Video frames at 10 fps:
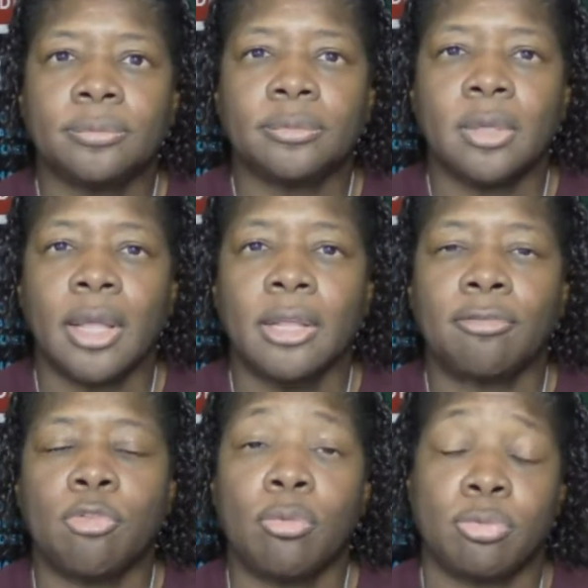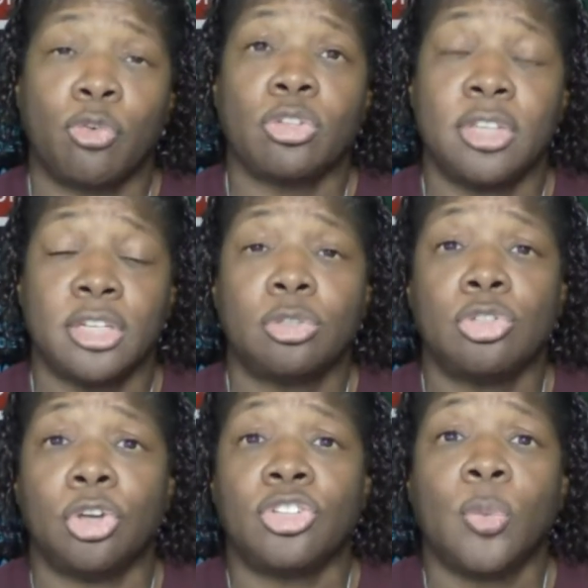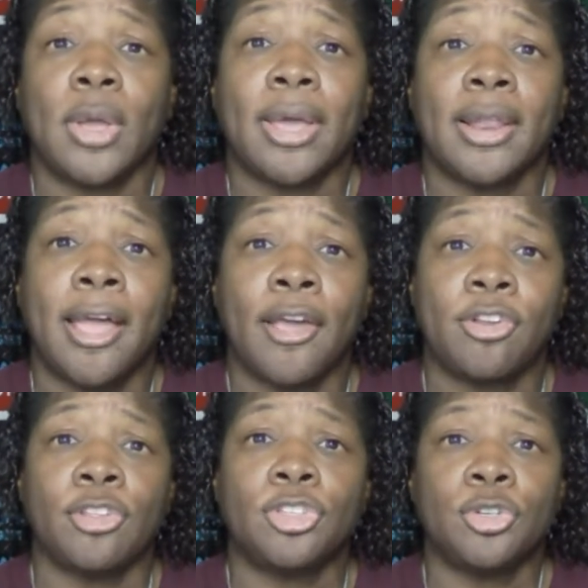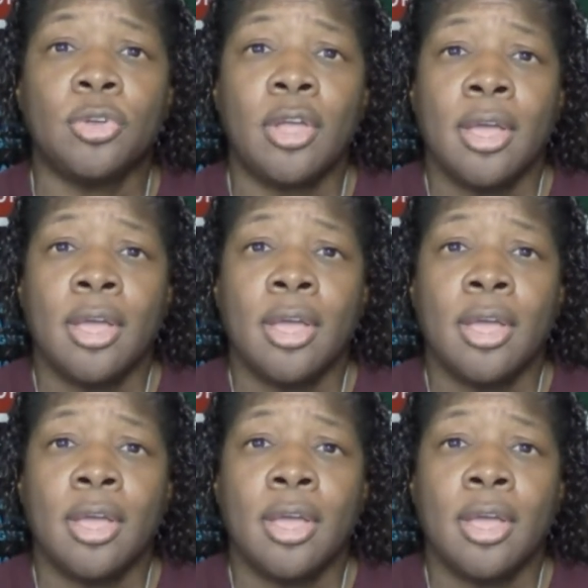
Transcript: at Fort Dix, New Jersey, where I got hired into,